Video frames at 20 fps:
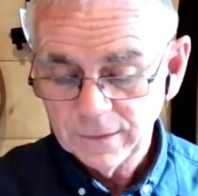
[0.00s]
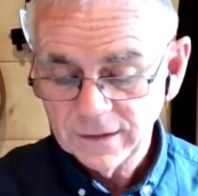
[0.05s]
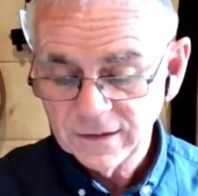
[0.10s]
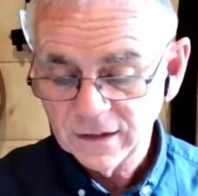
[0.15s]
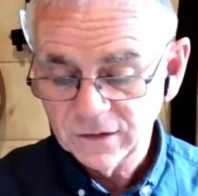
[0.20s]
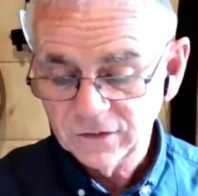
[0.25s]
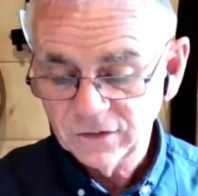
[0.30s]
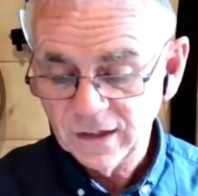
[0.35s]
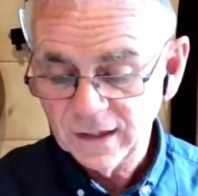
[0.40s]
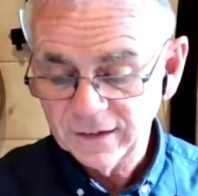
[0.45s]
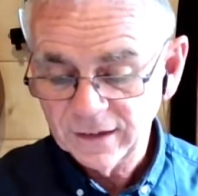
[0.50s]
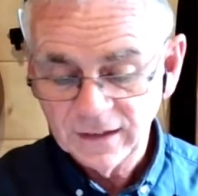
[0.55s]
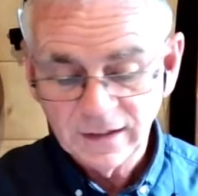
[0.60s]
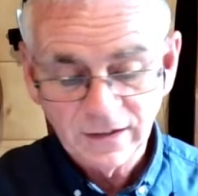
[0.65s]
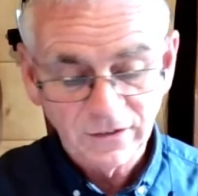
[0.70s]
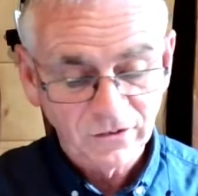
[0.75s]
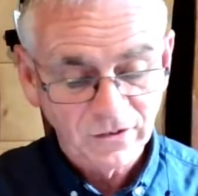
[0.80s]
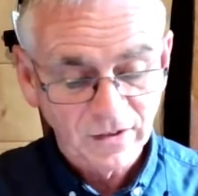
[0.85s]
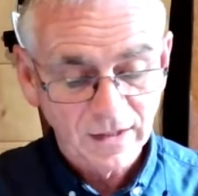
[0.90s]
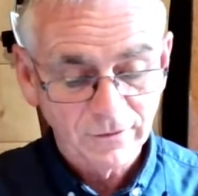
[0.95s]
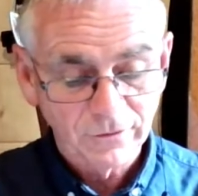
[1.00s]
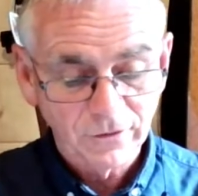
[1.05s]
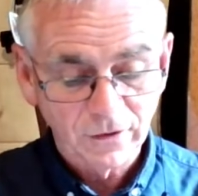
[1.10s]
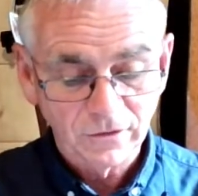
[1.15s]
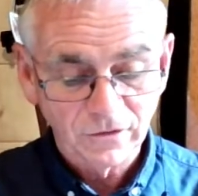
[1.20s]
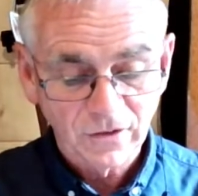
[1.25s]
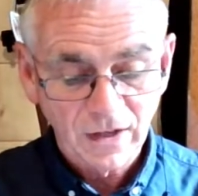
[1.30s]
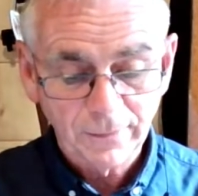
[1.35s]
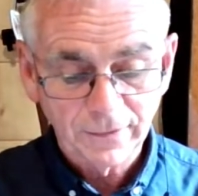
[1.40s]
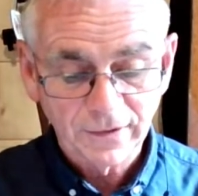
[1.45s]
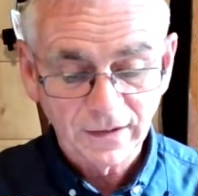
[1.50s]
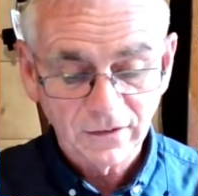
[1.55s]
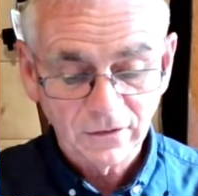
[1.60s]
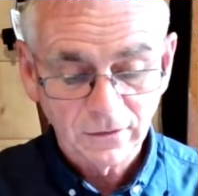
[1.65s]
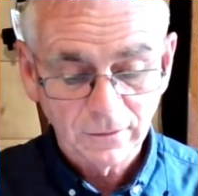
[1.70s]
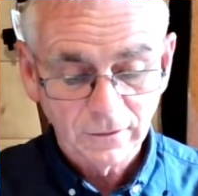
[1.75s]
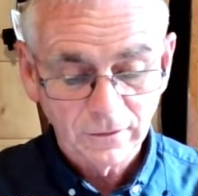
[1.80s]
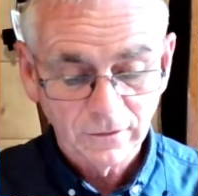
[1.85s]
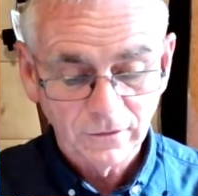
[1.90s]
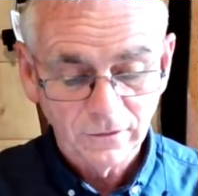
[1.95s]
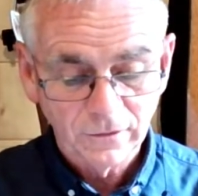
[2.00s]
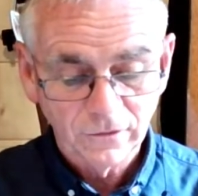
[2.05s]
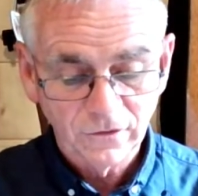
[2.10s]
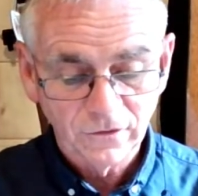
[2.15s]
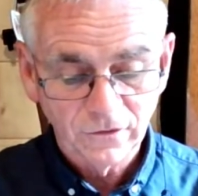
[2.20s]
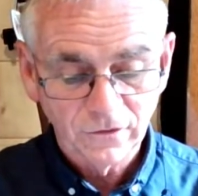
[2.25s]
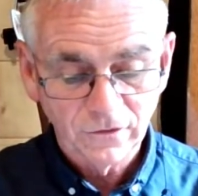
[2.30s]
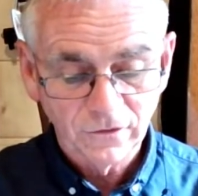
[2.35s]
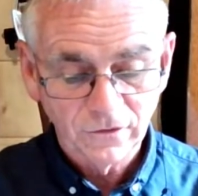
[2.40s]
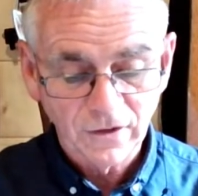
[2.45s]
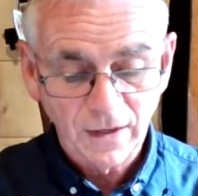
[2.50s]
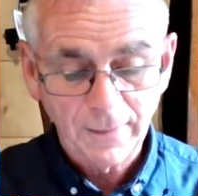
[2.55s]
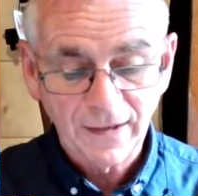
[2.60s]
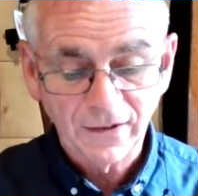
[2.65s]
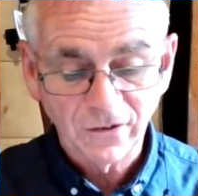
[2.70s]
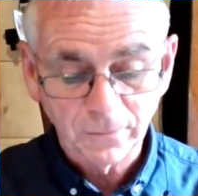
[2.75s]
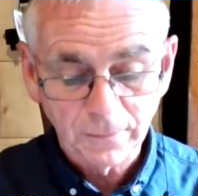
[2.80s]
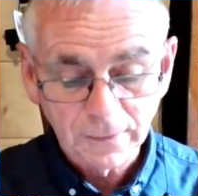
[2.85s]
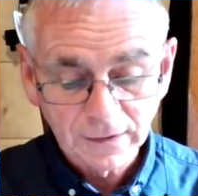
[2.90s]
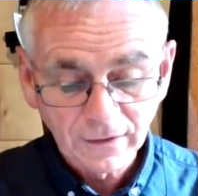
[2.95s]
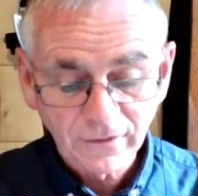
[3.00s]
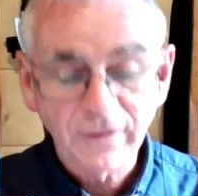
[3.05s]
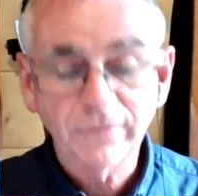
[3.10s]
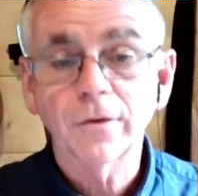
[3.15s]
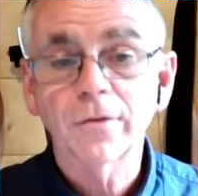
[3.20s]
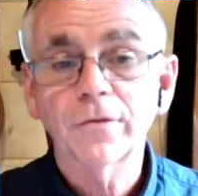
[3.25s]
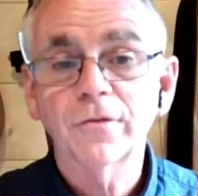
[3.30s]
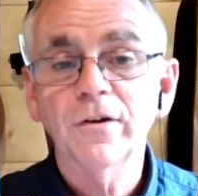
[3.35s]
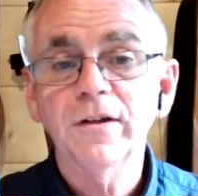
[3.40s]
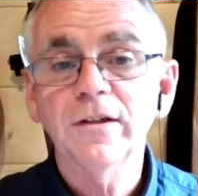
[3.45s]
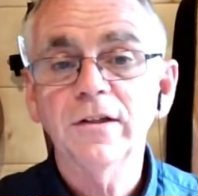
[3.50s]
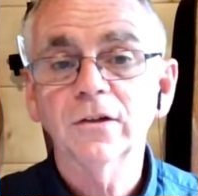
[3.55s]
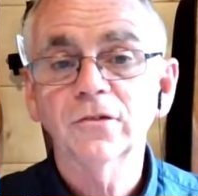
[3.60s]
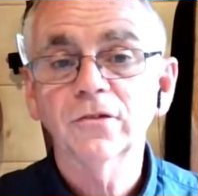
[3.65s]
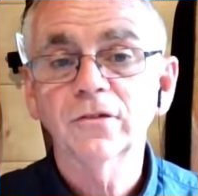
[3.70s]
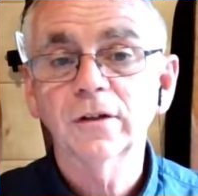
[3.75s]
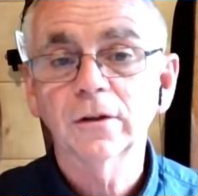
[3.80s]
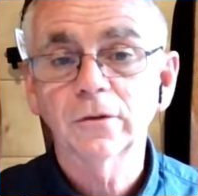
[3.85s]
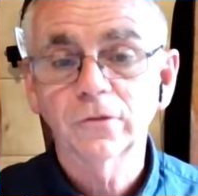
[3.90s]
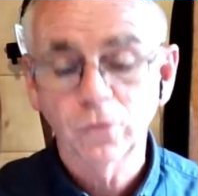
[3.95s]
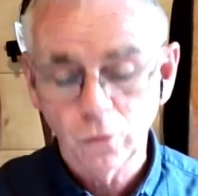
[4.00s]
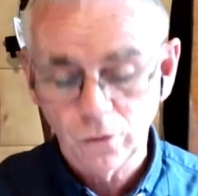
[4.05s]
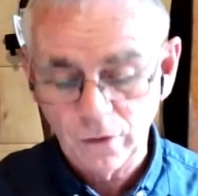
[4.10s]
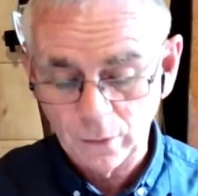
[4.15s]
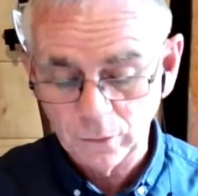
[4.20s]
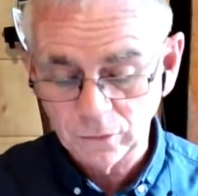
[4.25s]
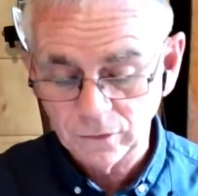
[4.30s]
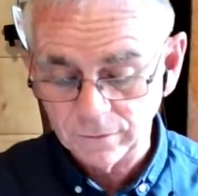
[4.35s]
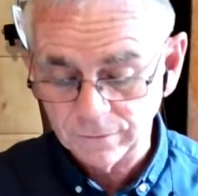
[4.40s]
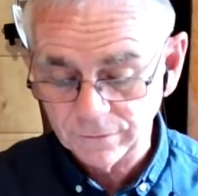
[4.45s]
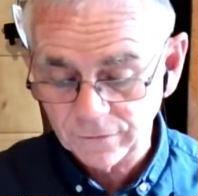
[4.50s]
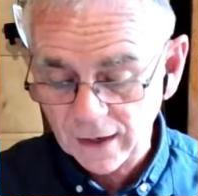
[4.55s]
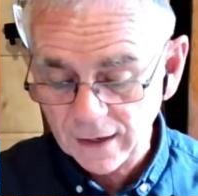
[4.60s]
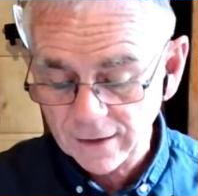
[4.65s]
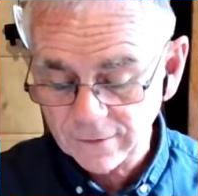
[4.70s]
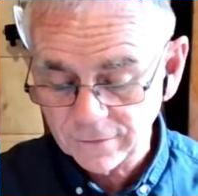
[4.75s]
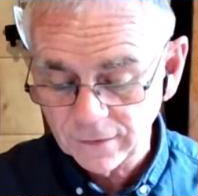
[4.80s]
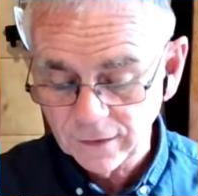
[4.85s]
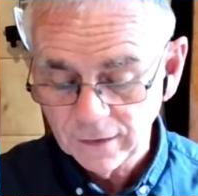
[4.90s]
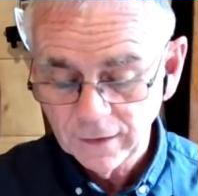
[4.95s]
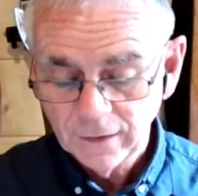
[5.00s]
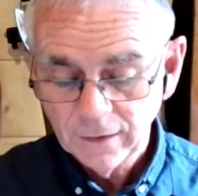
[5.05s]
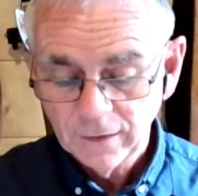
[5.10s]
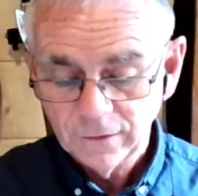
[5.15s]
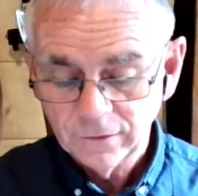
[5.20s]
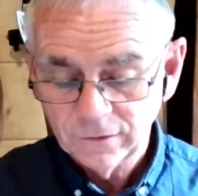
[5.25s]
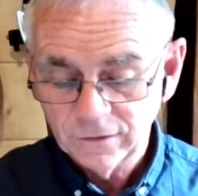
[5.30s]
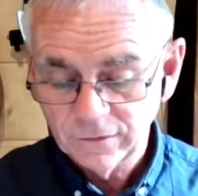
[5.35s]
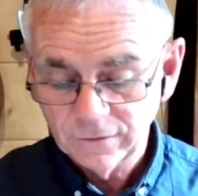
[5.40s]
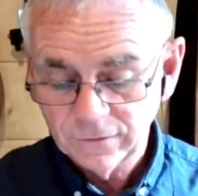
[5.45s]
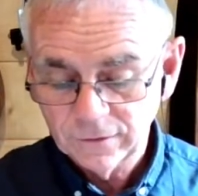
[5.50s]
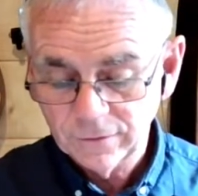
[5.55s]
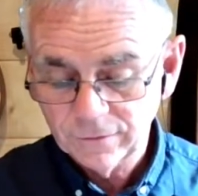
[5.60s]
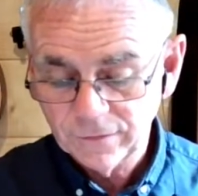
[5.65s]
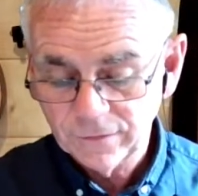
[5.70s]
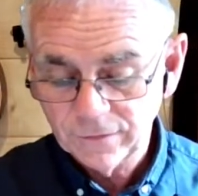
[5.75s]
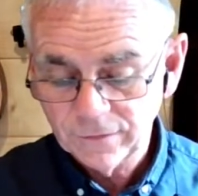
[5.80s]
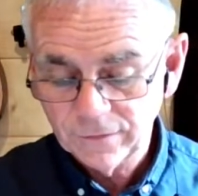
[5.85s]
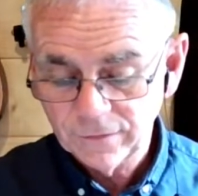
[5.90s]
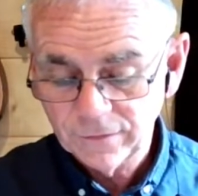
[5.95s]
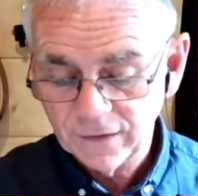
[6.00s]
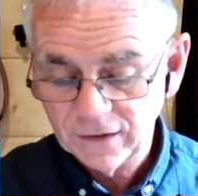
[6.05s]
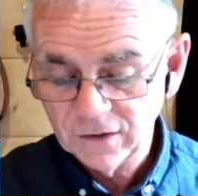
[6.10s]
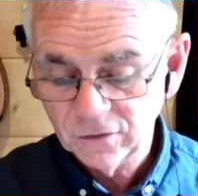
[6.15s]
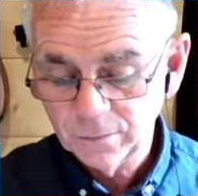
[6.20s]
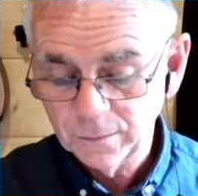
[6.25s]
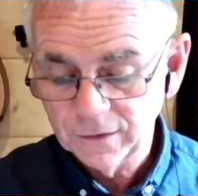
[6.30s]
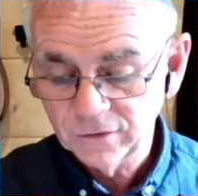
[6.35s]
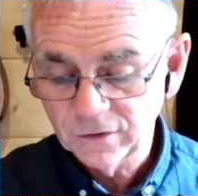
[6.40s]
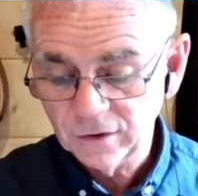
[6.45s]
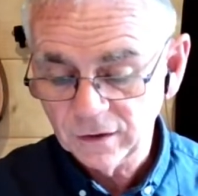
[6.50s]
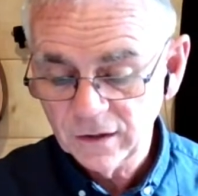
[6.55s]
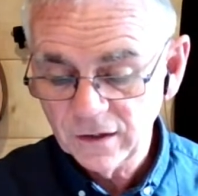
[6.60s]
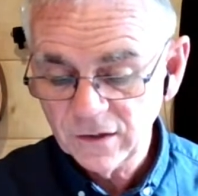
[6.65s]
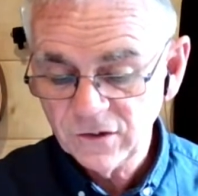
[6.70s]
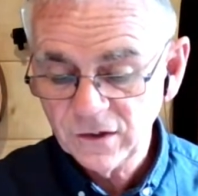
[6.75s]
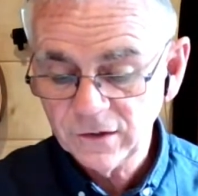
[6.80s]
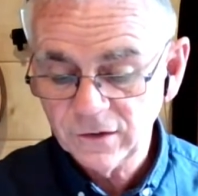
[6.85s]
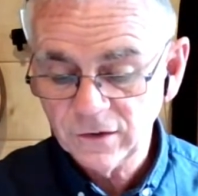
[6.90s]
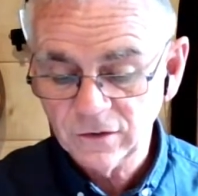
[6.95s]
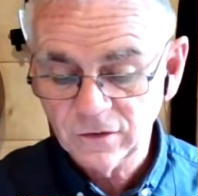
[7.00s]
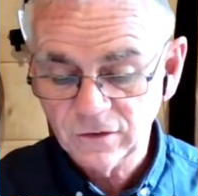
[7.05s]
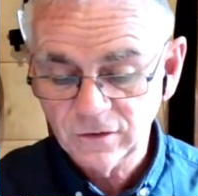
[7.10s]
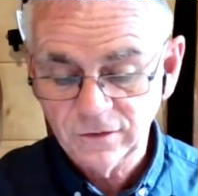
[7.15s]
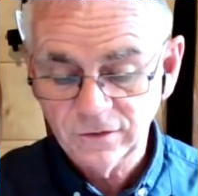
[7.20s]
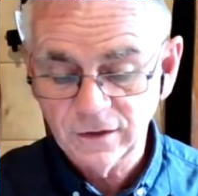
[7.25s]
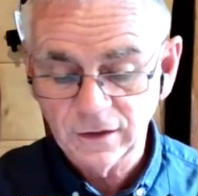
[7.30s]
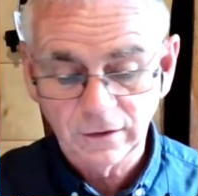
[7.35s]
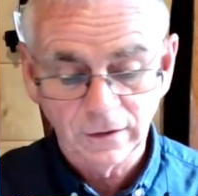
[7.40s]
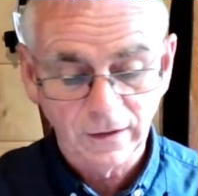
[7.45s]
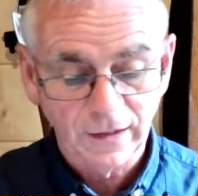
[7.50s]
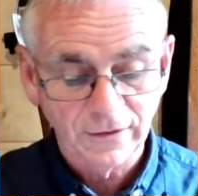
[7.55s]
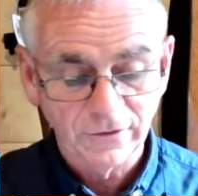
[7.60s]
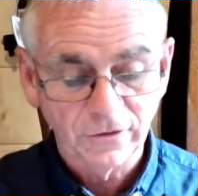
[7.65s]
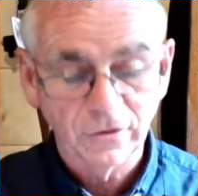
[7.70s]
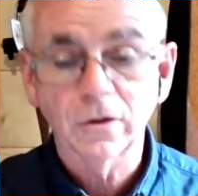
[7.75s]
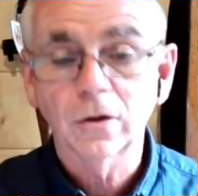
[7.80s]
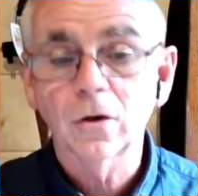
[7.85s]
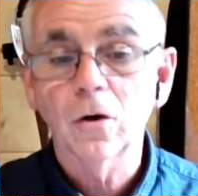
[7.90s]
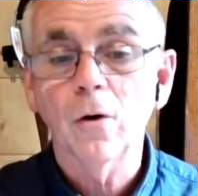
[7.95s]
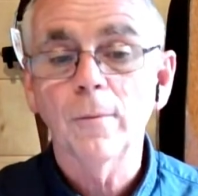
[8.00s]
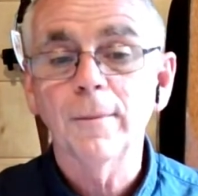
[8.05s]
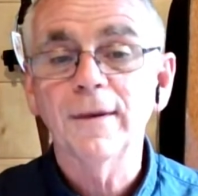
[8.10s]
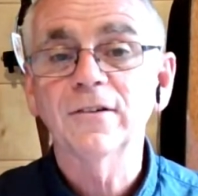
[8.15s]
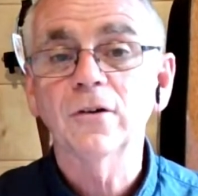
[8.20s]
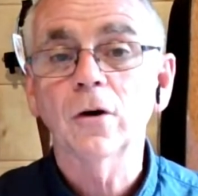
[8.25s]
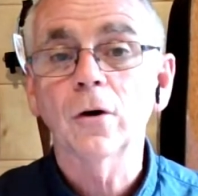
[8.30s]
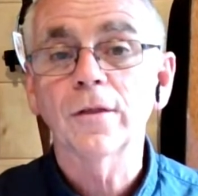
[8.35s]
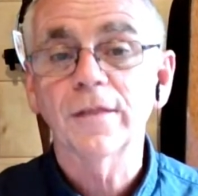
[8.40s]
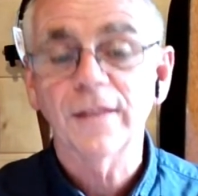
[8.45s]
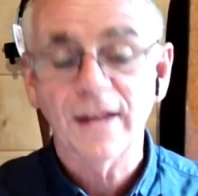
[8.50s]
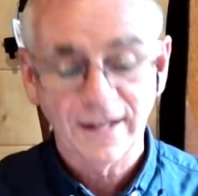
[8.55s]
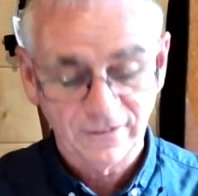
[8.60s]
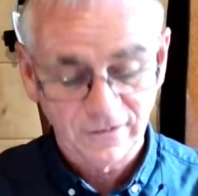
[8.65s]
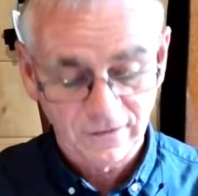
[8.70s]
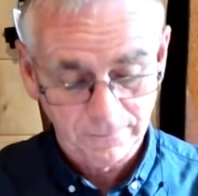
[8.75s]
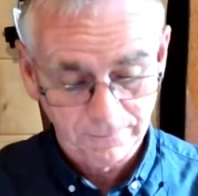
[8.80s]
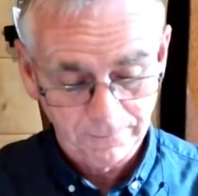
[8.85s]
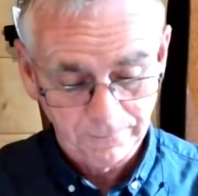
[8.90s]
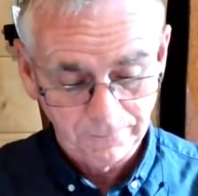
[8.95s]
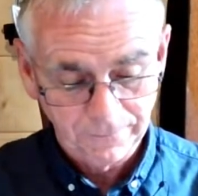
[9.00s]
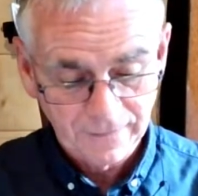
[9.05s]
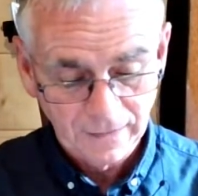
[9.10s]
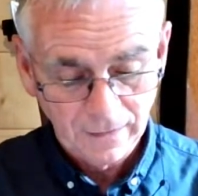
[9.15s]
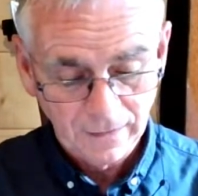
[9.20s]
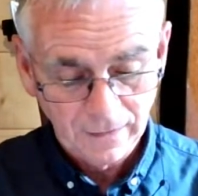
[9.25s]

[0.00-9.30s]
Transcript: Media said he had served in Japan's military for 3 years until 2005. Defence Minister Kishi declined to comment on that.